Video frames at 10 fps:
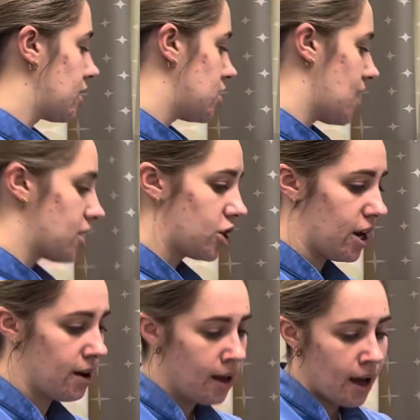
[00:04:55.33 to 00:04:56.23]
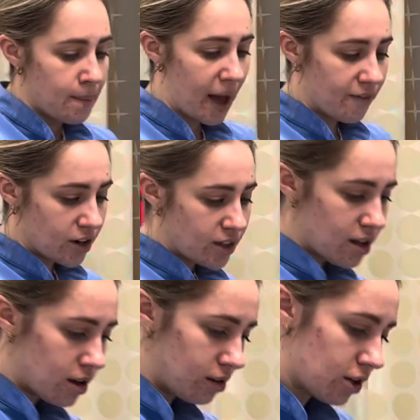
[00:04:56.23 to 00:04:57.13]
this section, but
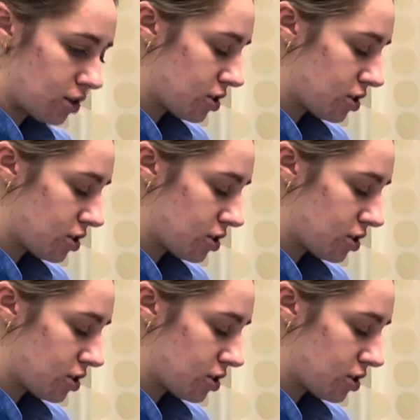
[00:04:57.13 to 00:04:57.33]
everything looks